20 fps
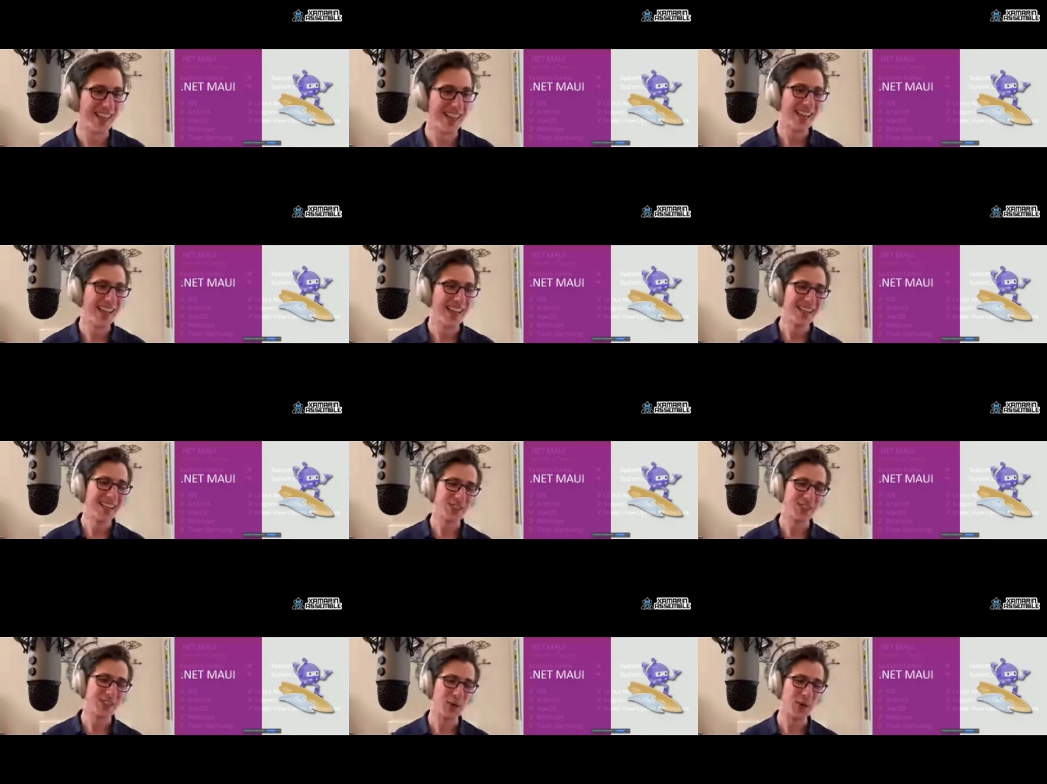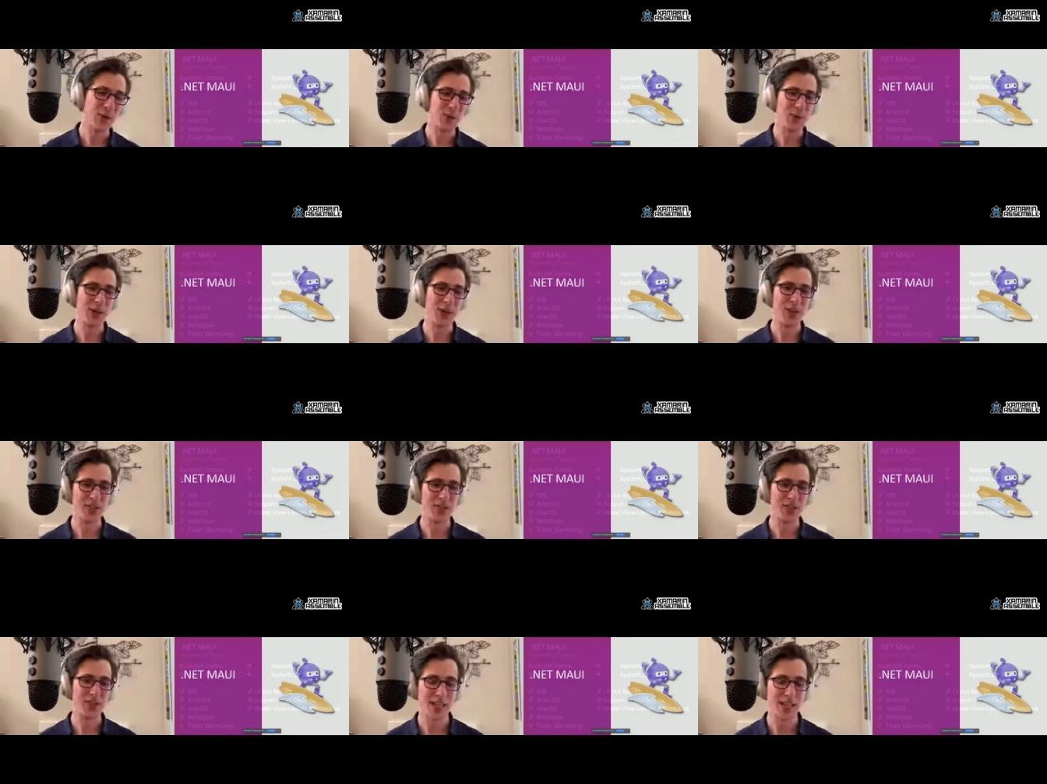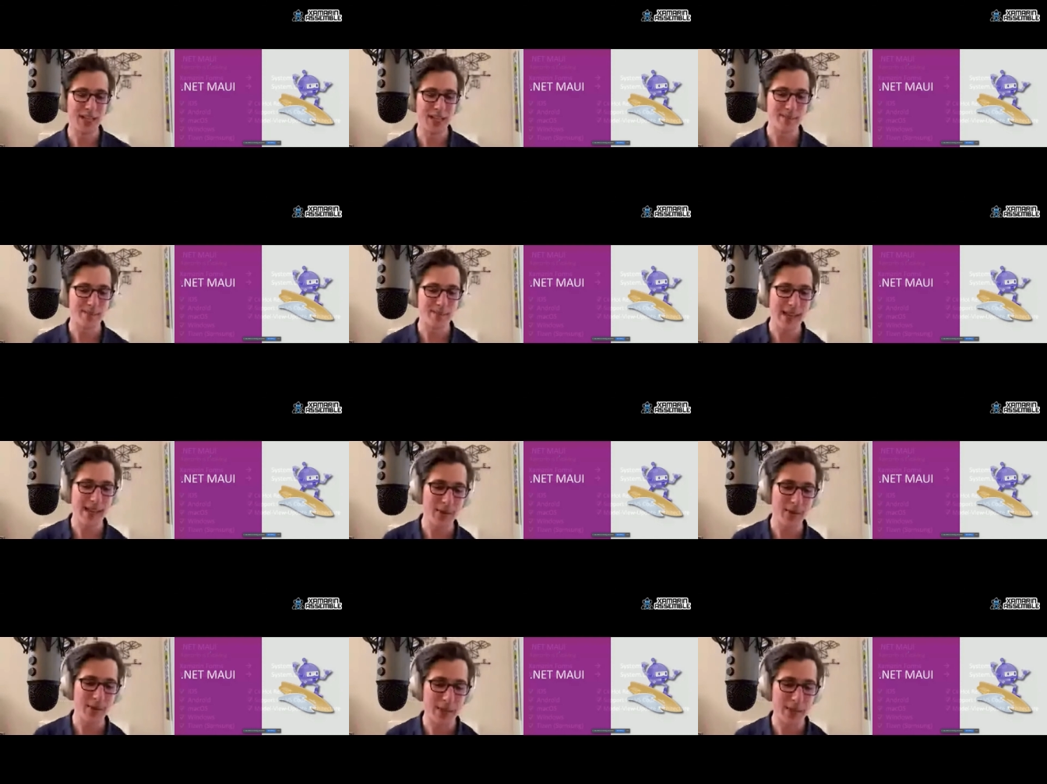So with .NET
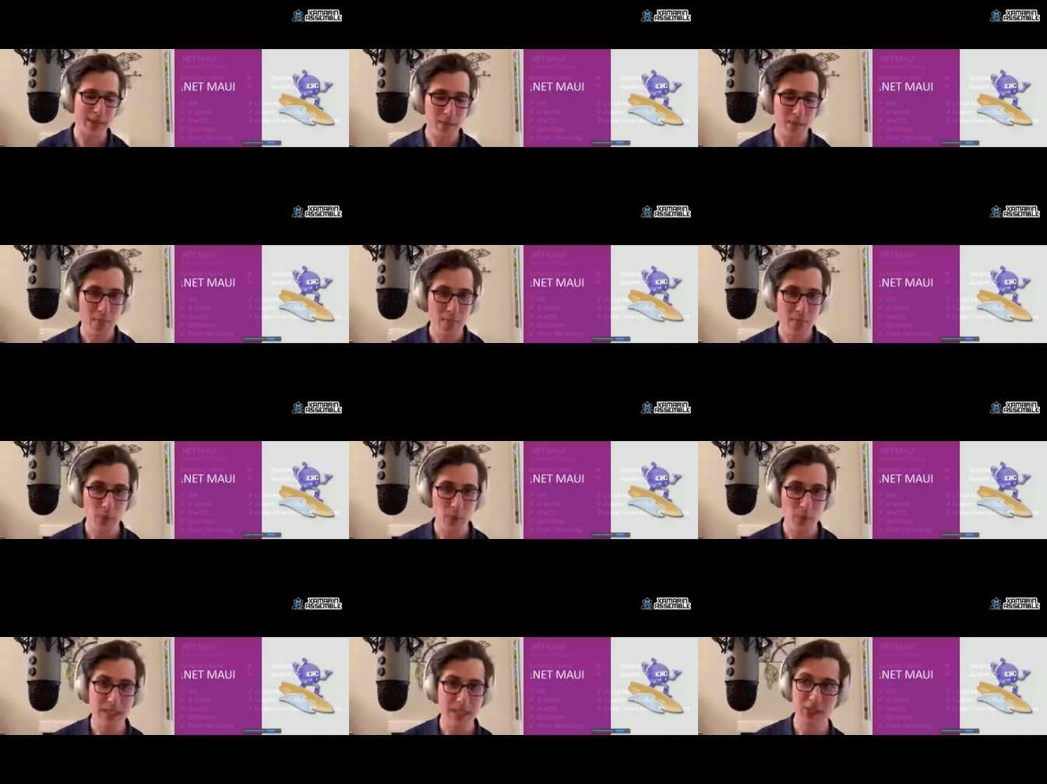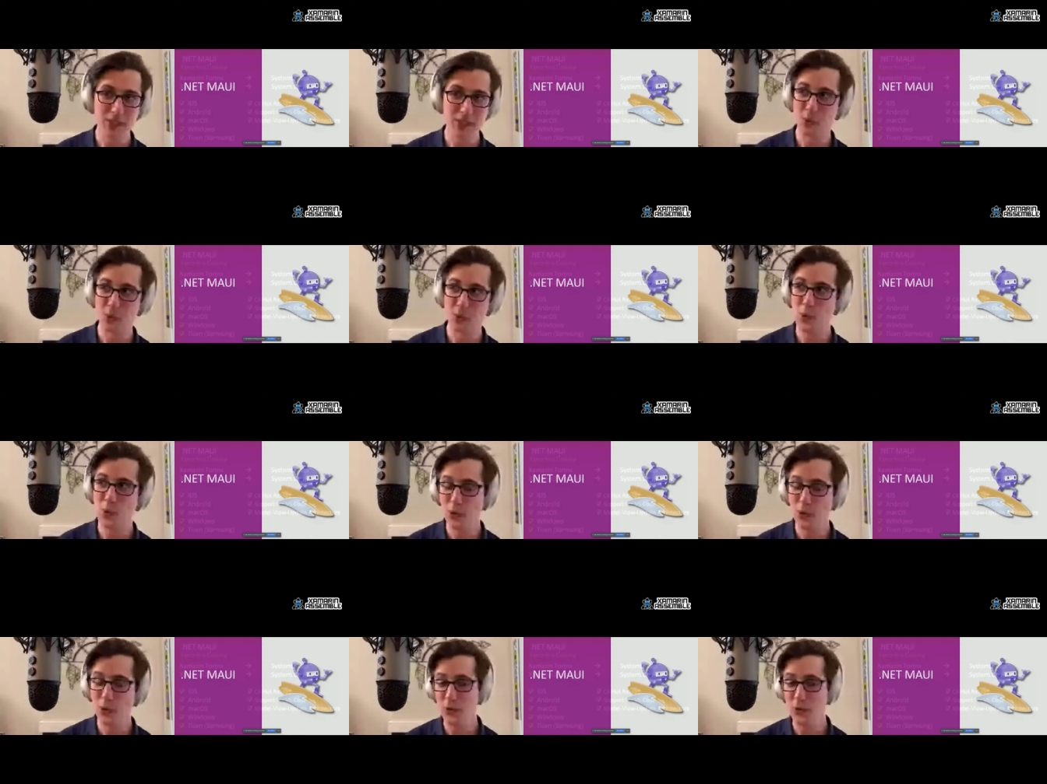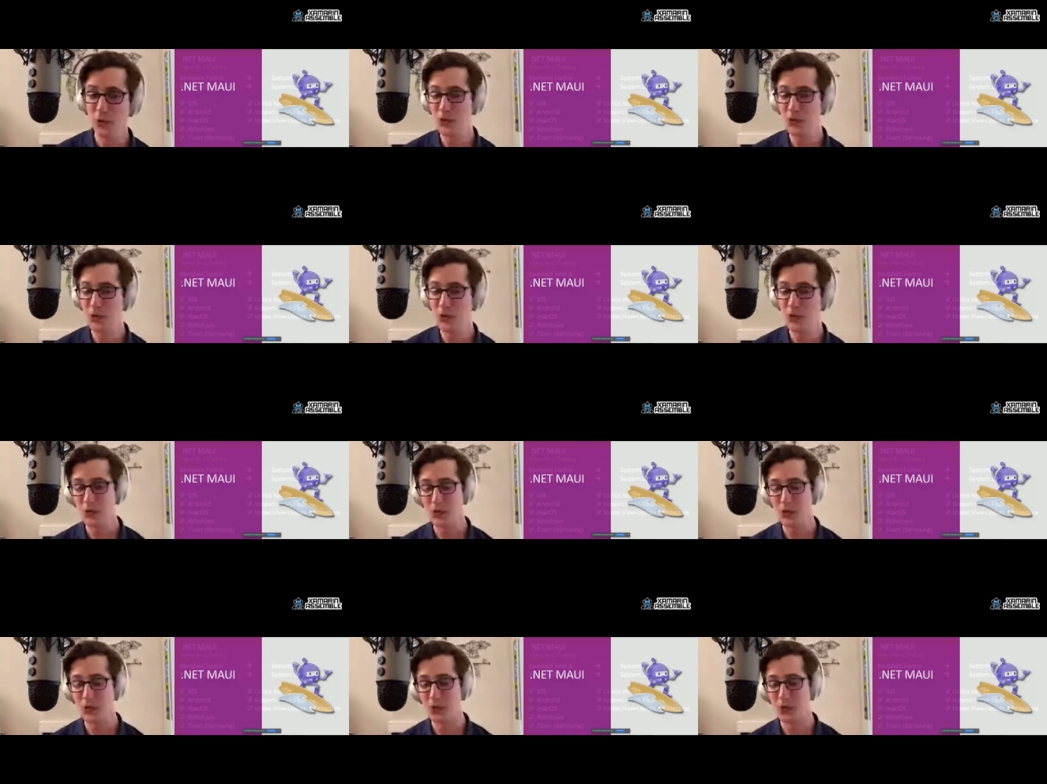MAUI, we're getting some cool new
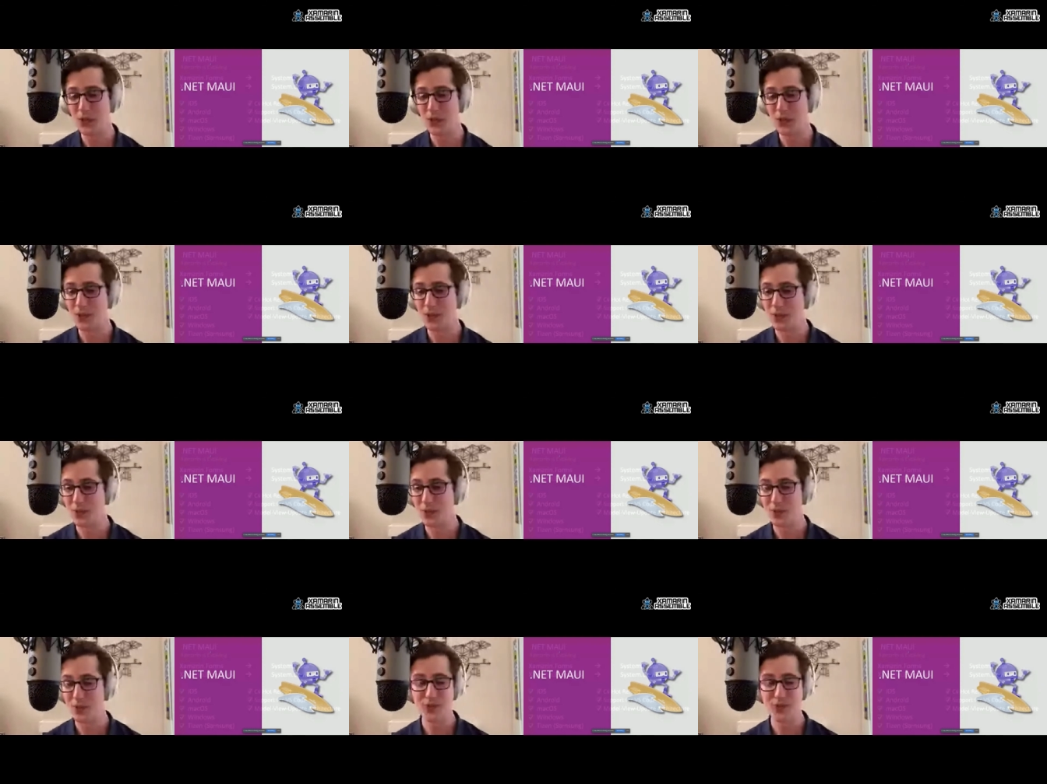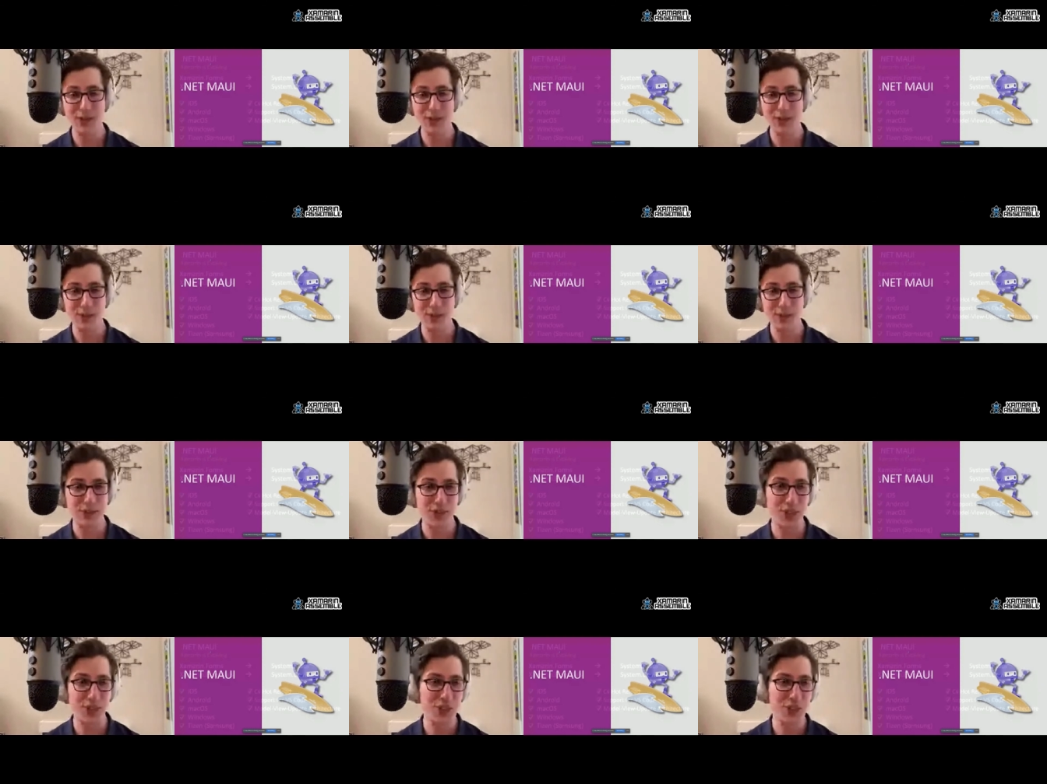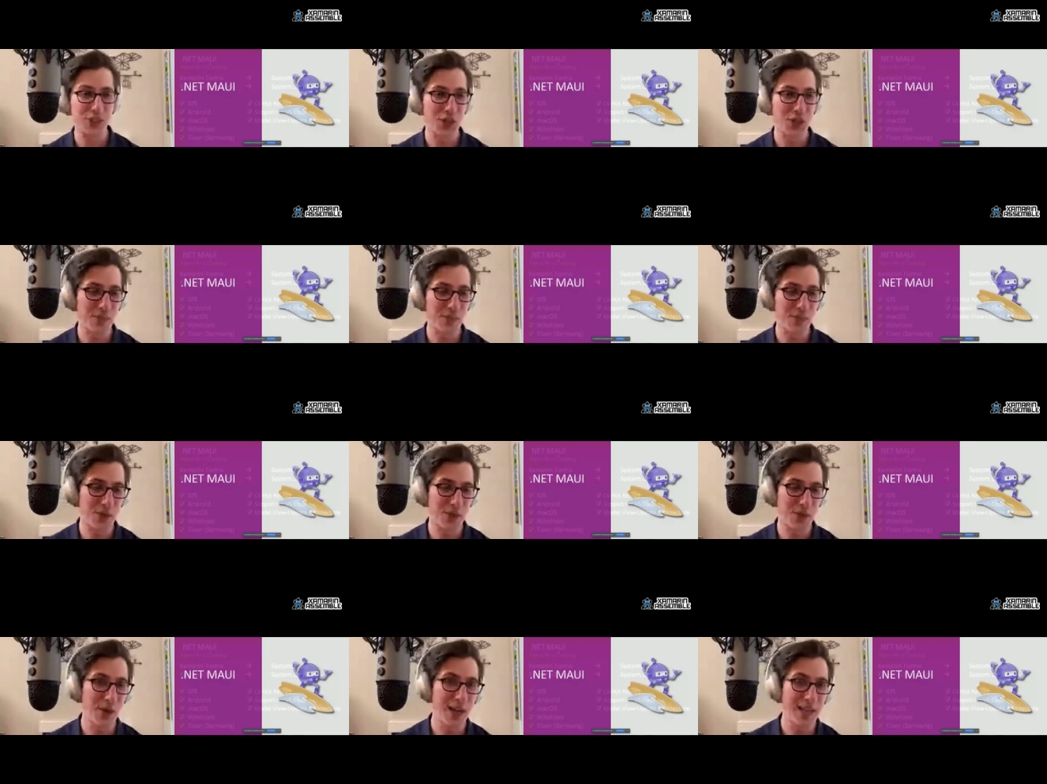tools for our fellow C#
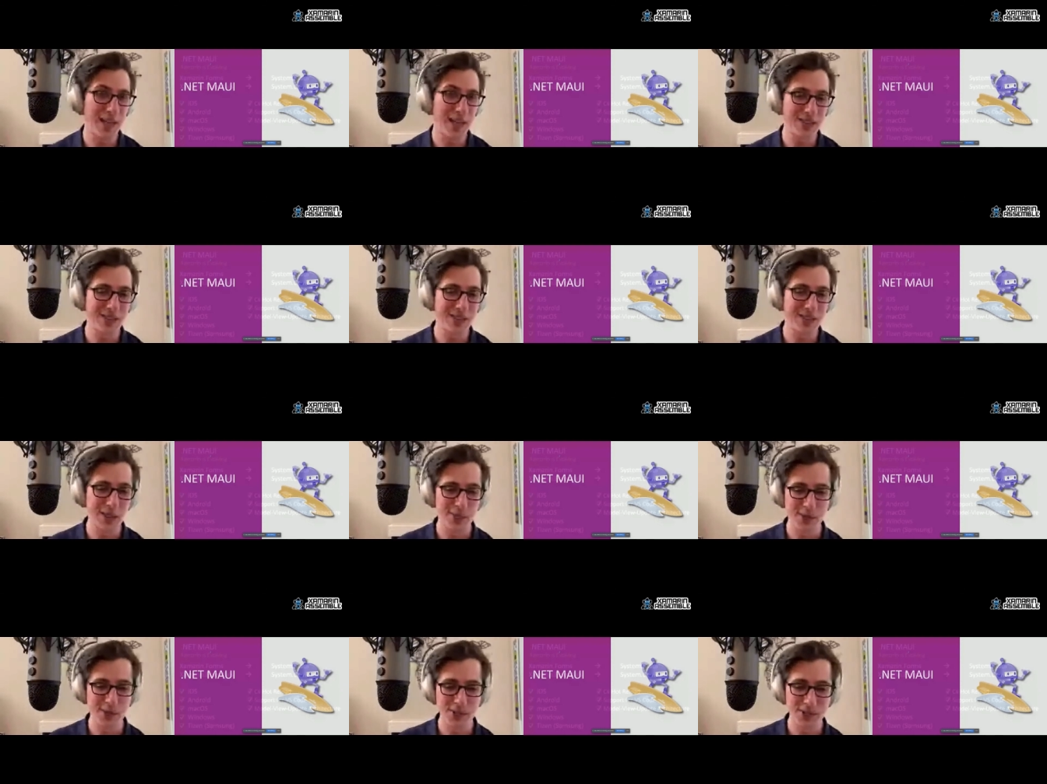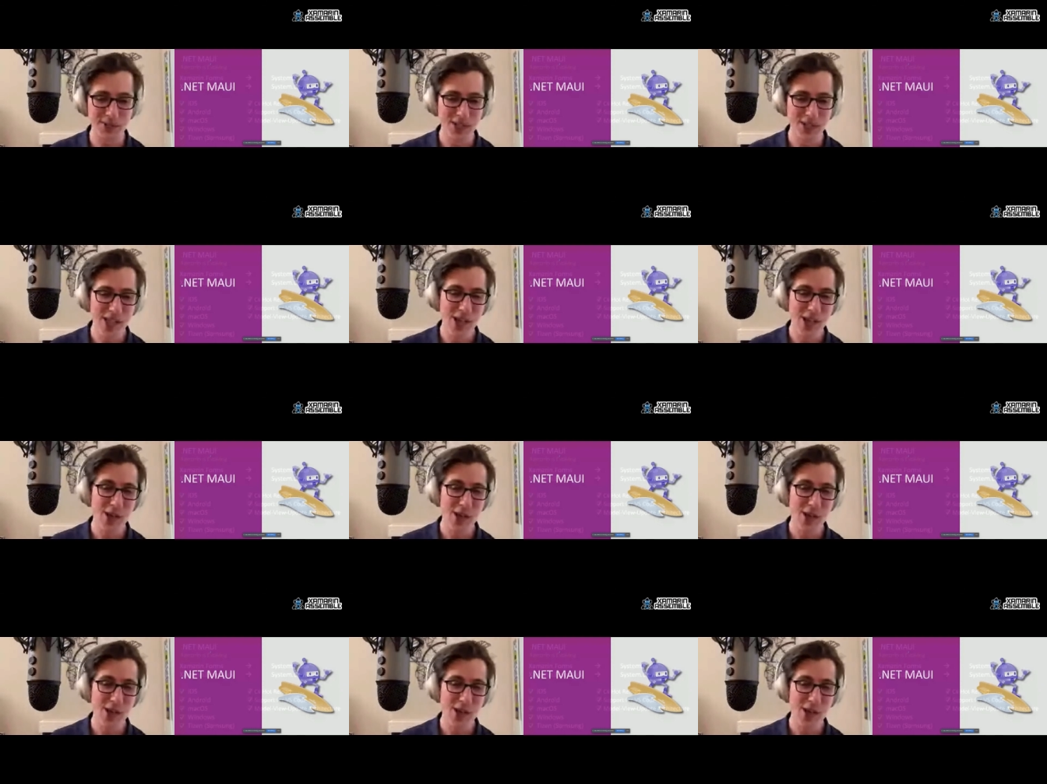UI developers,